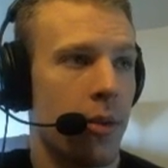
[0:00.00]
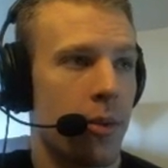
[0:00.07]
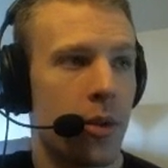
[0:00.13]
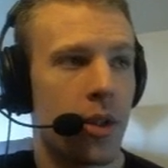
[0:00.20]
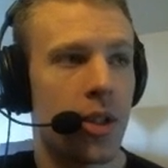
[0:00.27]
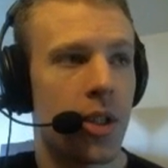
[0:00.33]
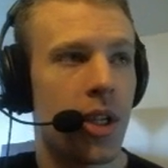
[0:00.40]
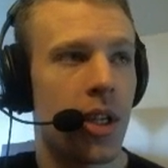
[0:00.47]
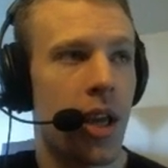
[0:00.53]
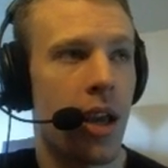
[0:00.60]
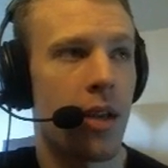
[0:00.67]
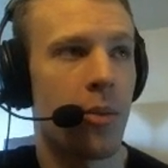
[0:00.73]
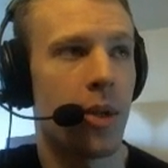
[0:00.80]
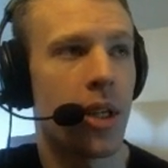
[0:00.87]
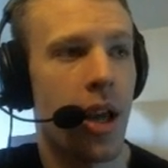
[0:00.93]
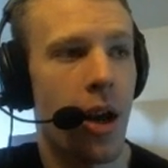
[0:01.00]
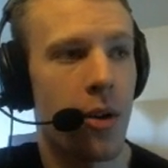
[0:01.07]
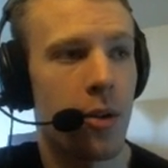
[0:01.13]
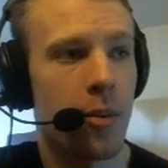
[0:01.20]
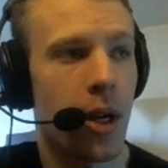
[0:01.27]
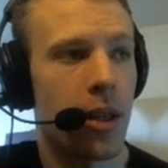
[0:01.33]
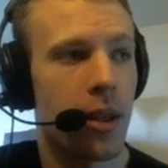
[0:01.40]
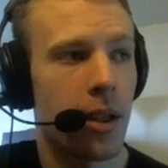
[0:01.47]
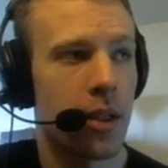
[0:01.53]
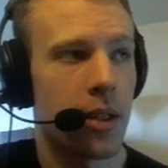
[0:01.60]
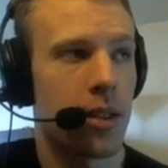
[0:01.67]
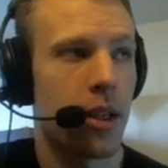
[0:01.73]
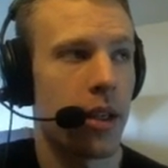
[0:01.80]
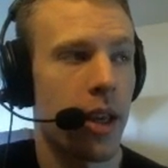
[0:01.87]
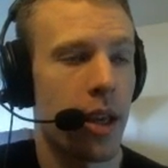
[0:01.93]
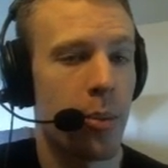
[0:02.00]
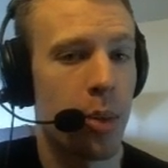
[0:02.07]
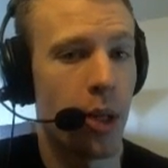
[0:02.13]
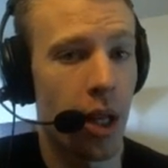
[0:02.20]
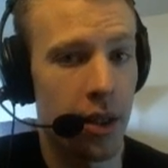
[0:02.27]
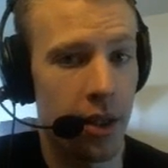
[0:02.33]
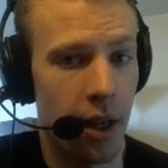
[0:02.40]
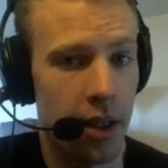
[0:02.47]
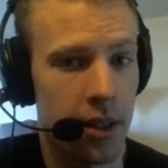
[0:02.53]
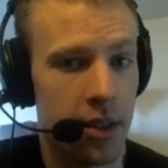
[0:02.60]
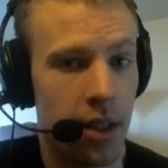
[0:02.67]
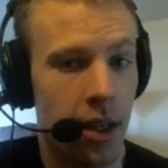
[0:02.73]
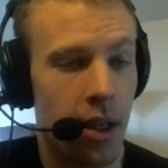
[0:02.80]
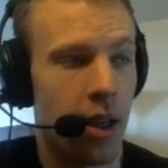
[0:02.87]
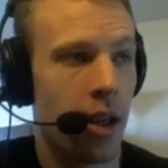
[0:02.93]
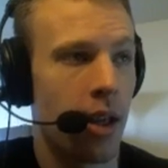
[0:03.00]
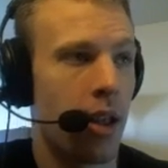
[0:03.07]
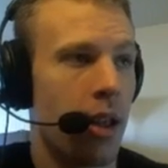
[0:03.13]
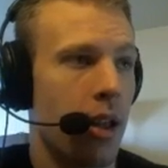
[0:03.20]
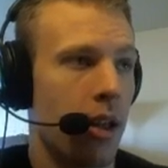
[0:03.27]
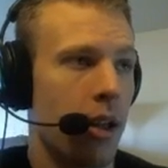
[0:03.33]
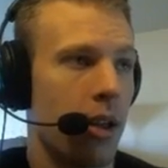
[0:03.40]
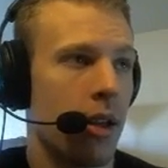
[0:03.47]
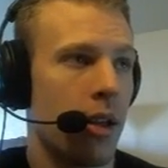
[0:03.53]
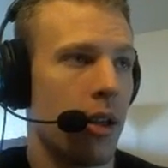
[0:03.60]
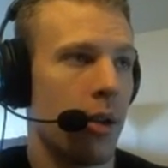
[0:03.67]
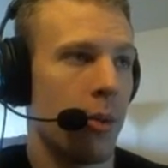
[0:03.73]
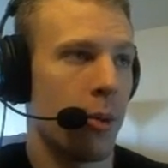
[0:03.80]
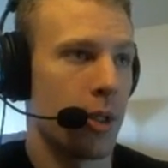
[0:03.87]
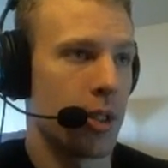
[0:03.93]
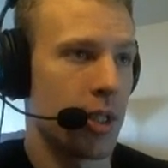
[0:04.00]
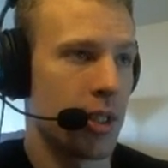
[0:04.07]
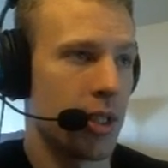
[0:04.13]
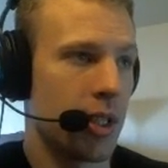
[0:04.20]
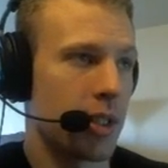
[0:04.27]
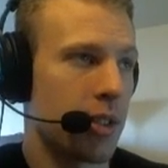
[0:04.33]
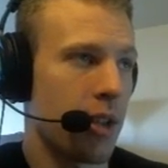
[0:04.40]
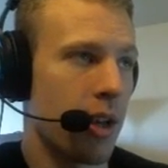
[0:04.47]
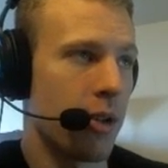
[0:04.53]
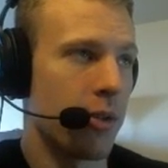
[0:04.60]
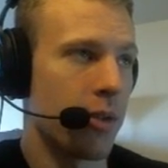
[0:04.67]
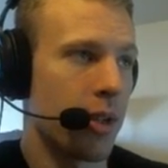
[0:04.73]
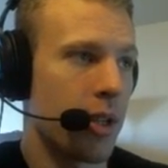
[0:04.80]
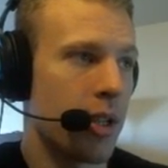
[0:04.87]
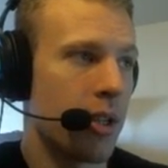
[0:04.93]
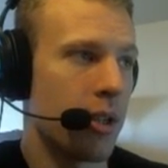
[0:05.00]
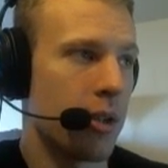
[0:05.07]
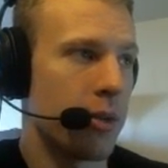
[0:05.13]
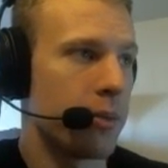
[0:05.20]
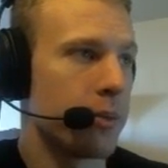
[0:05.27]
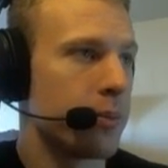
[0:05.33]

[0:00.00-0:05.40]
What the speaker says: she can be countered by things like a Blood Knight, which is this guy over here.